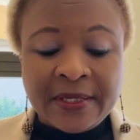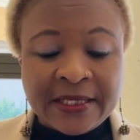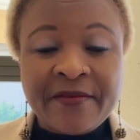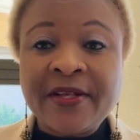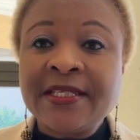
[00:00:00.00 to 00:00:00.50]

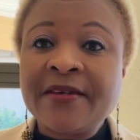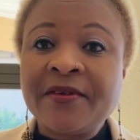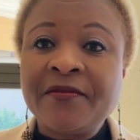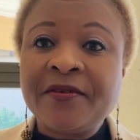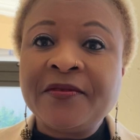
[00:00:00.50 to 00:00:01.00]

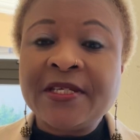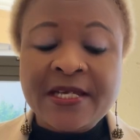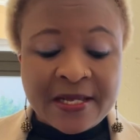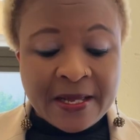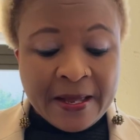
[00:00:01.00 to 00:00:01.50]

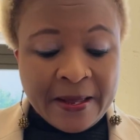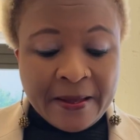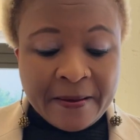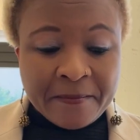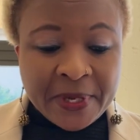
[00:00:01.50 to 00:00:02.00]
7750
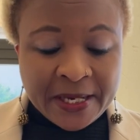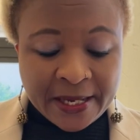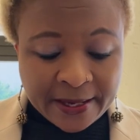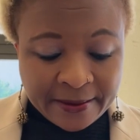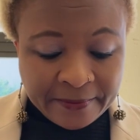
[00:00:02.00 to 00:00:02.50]
Media.